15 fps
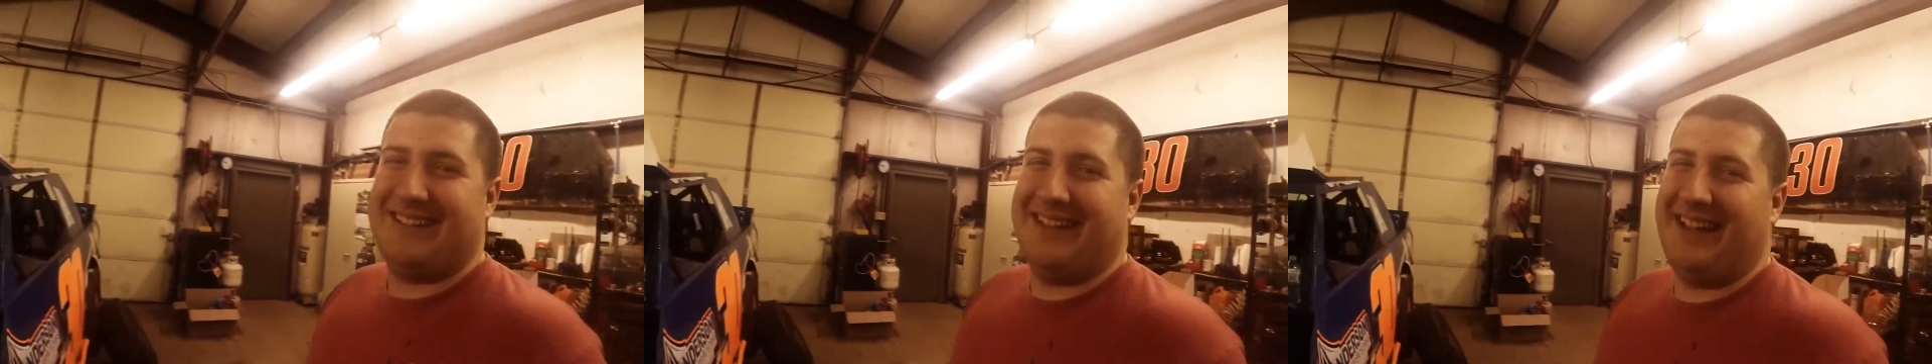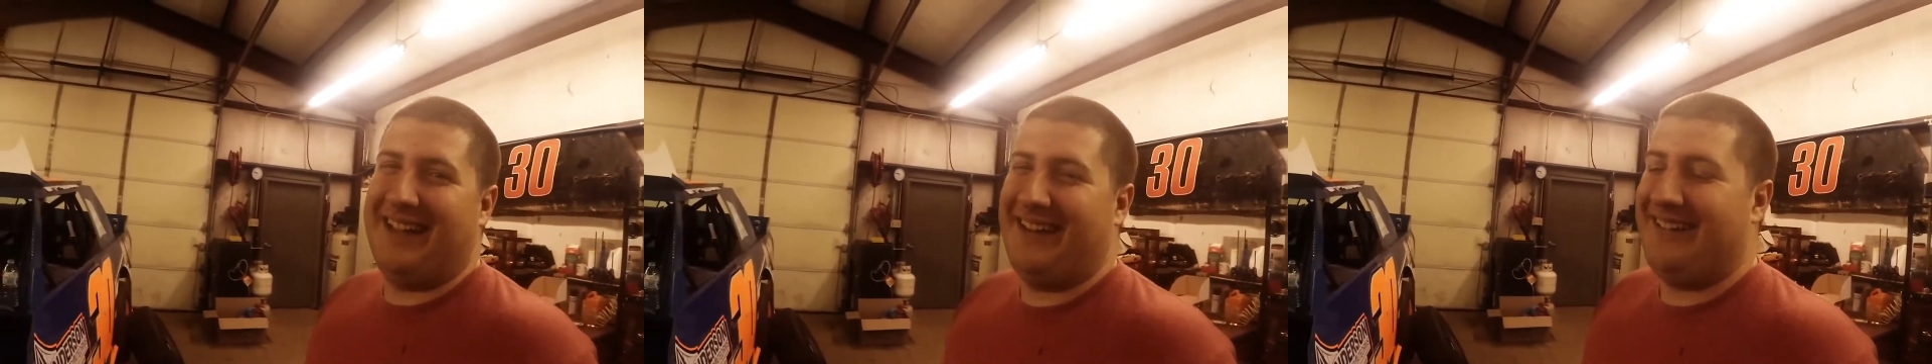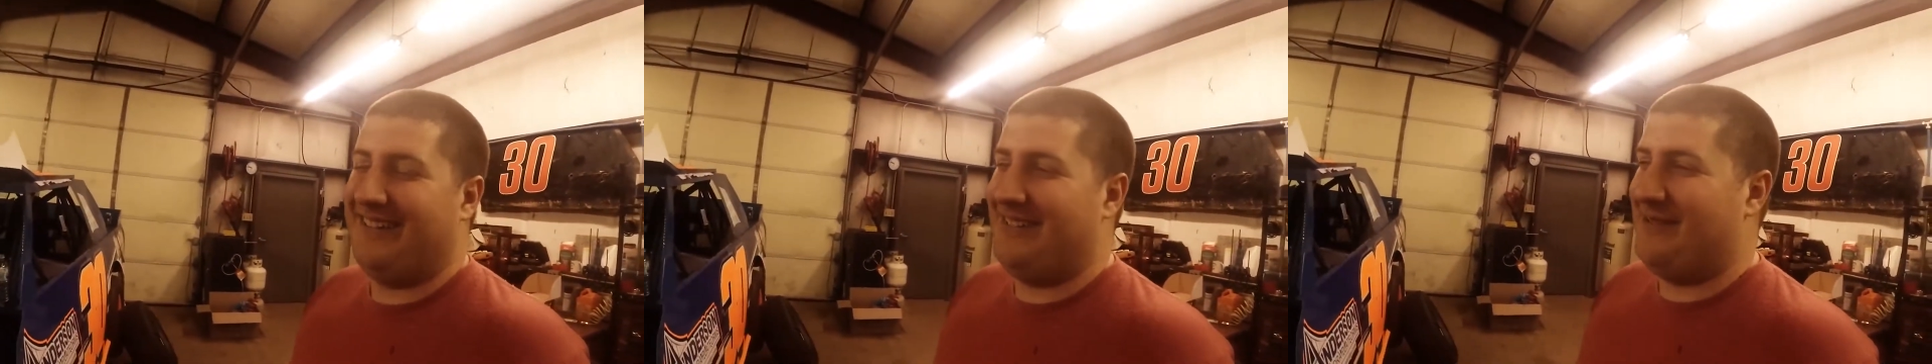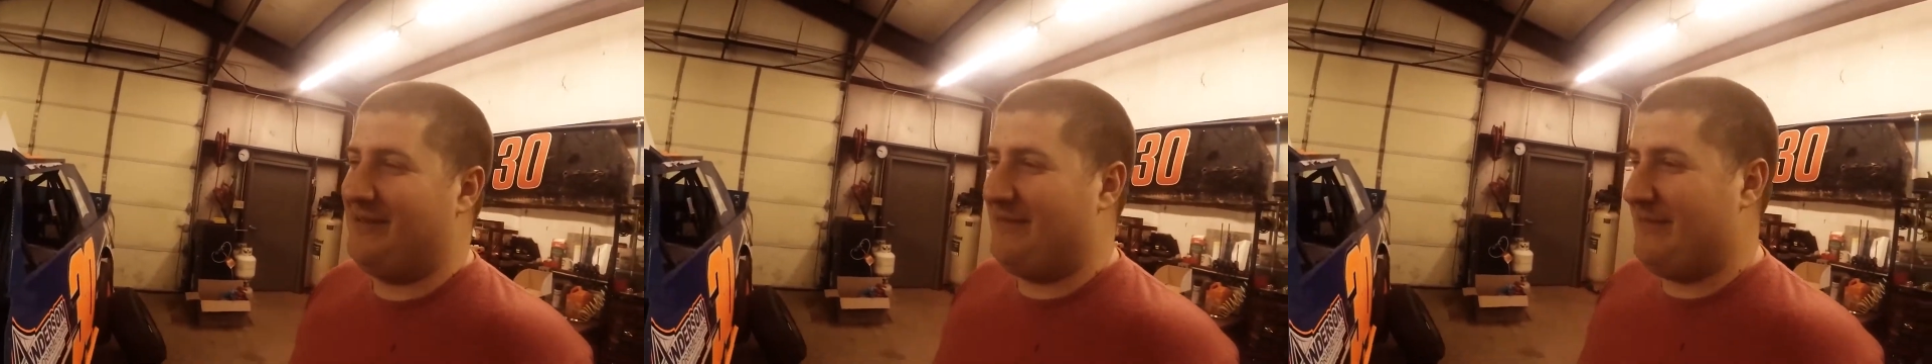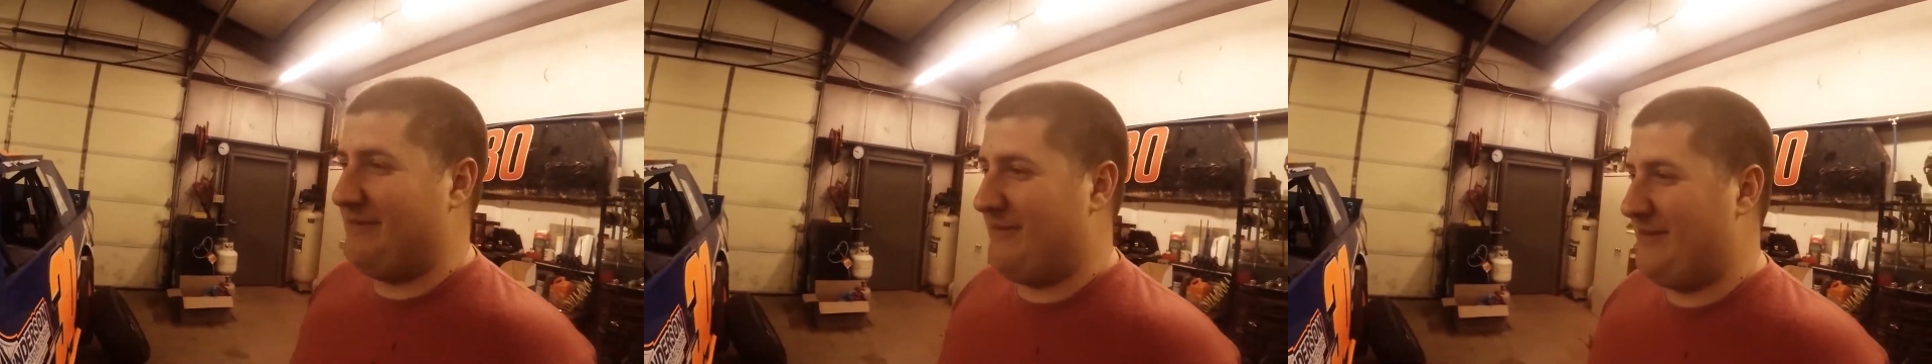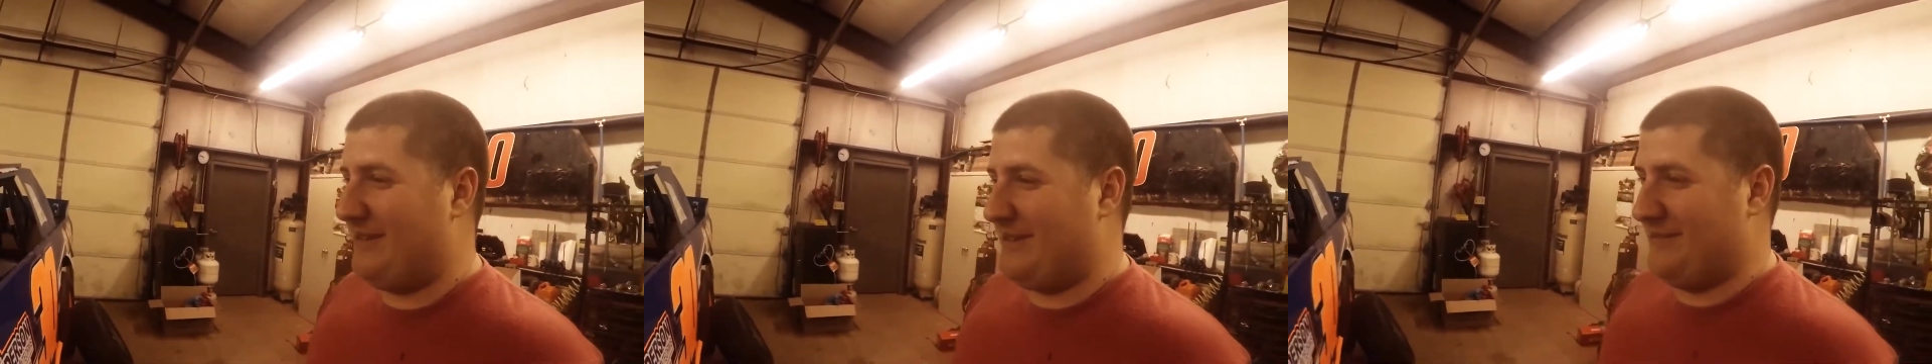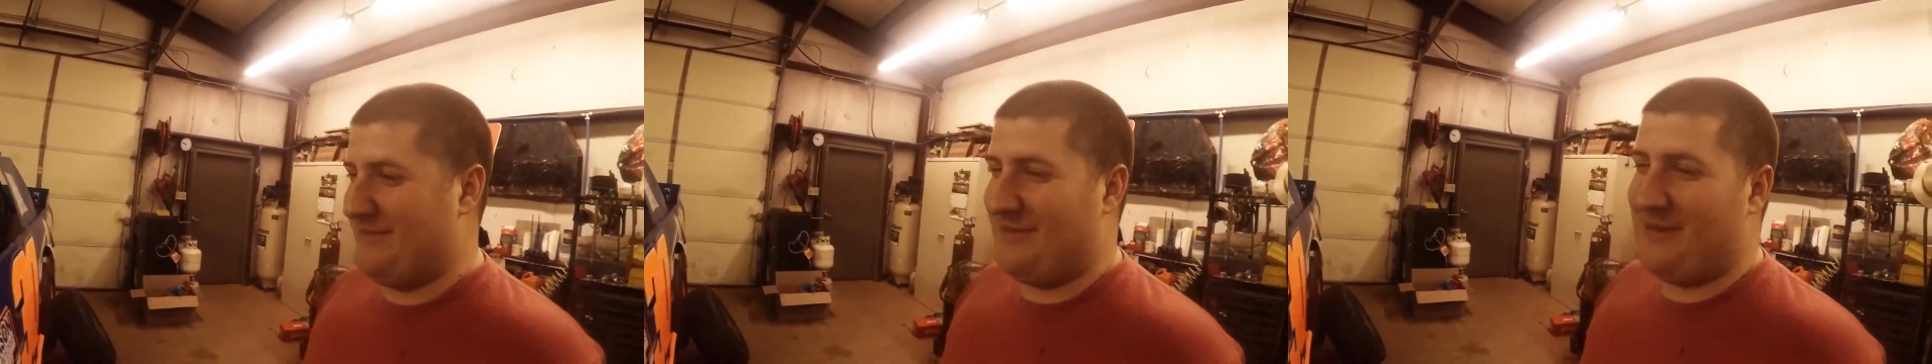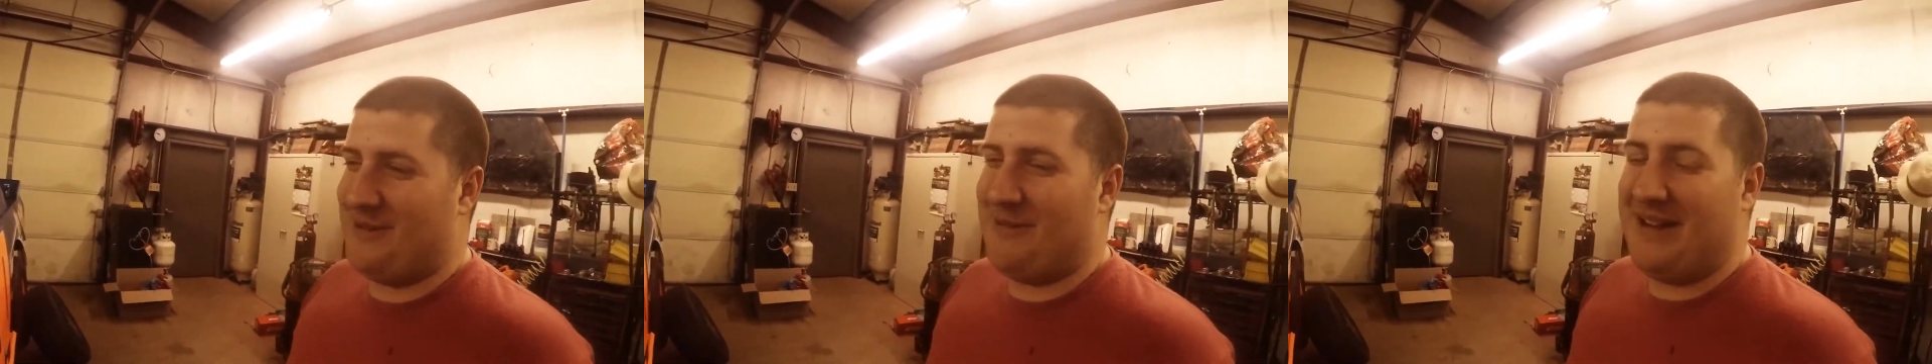now. We've been working
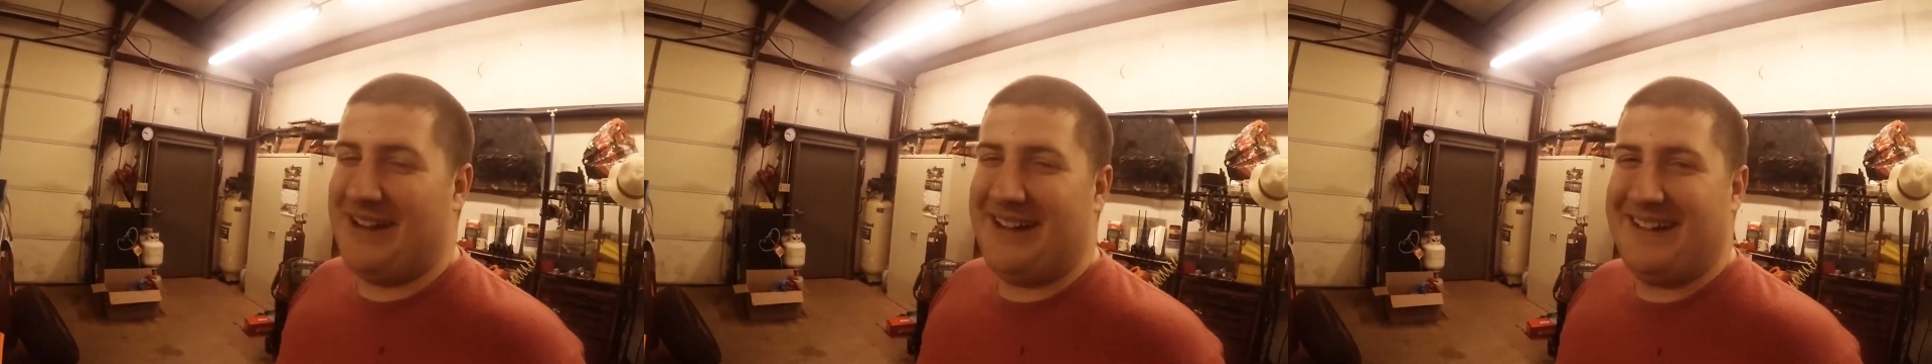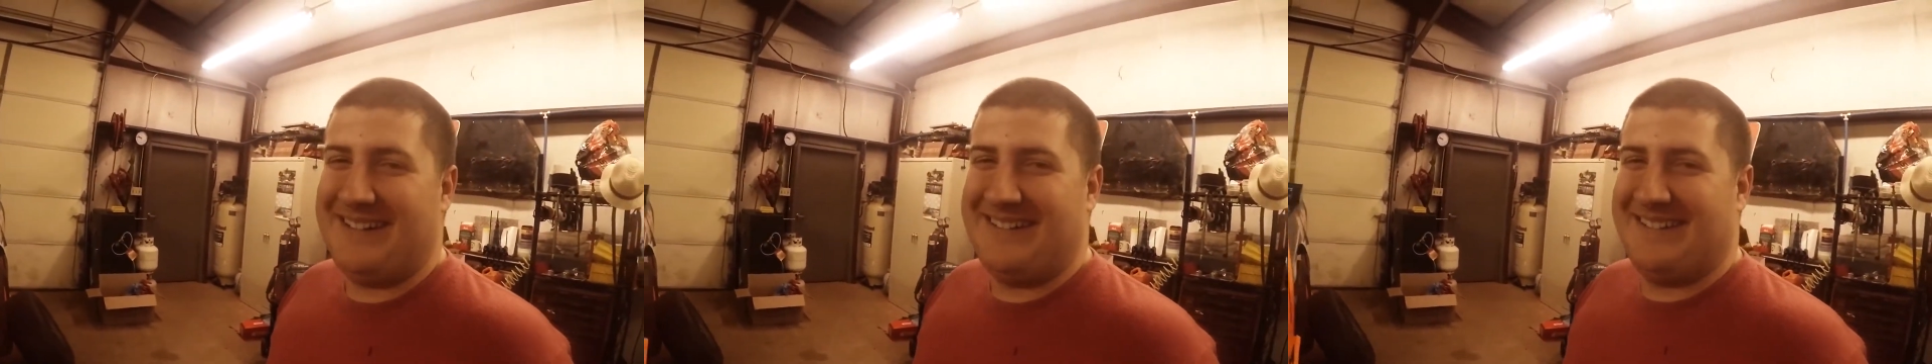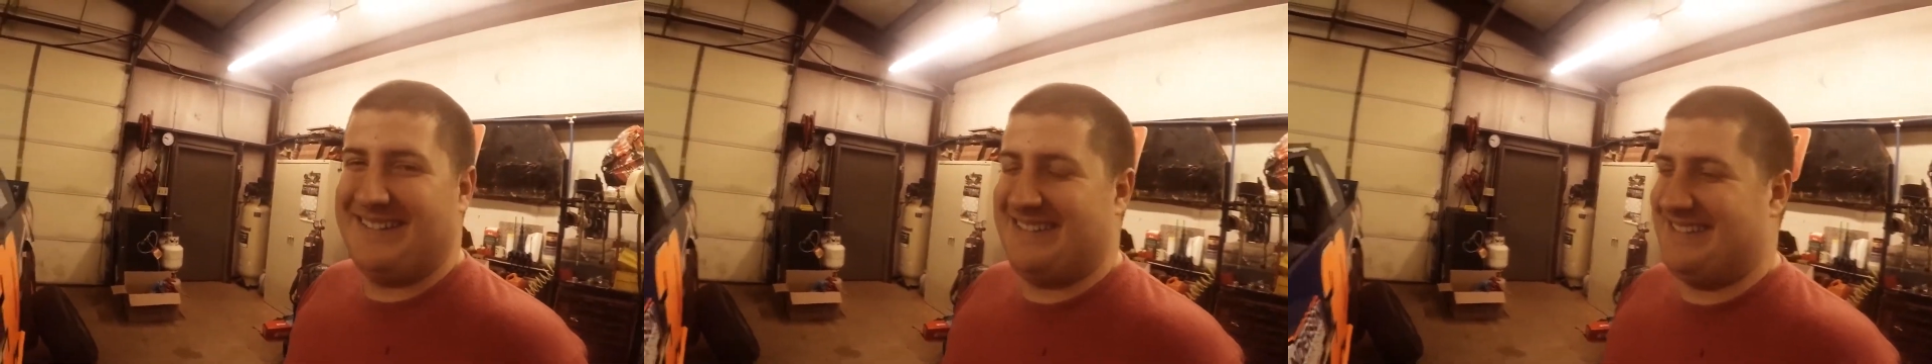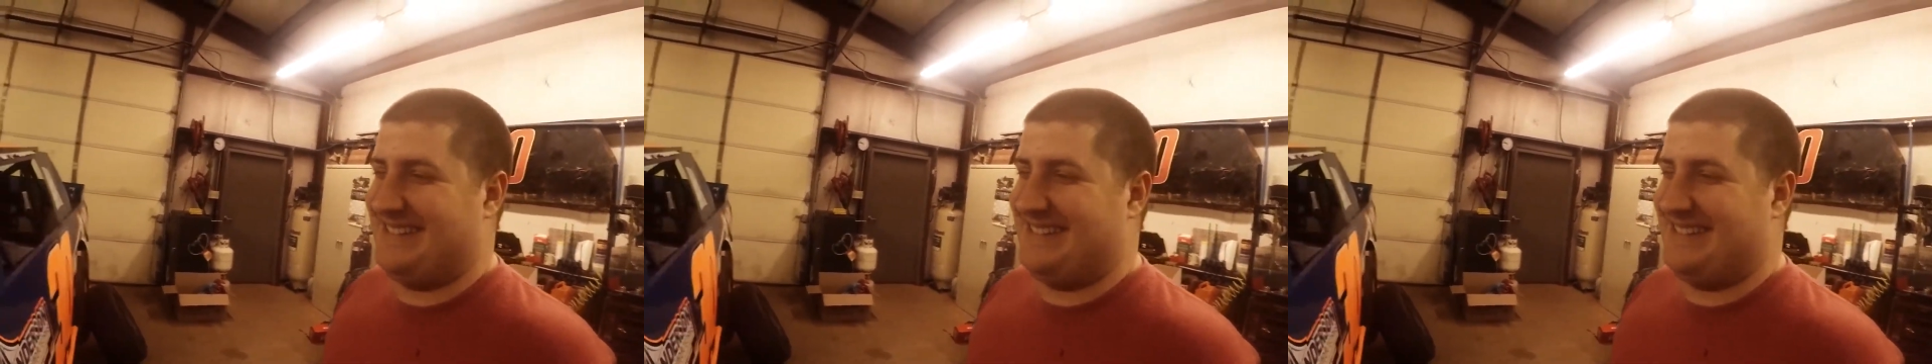for a while.